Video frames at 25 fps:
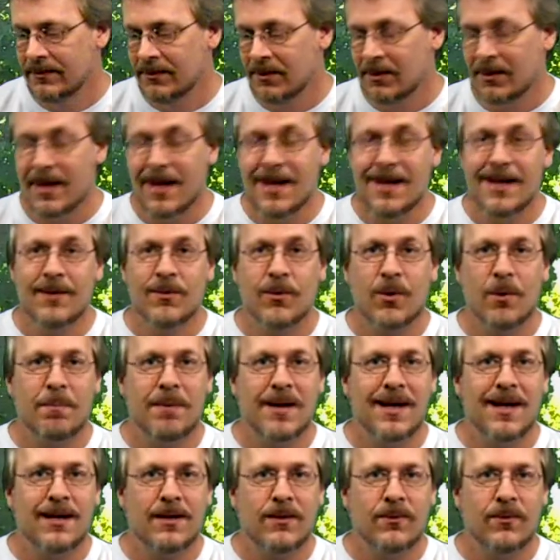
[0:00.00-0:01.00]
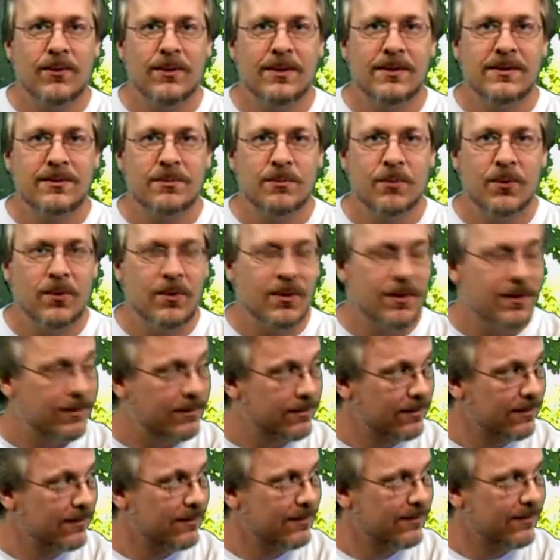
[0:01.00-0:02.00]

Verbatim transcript: Okay, we're back once more.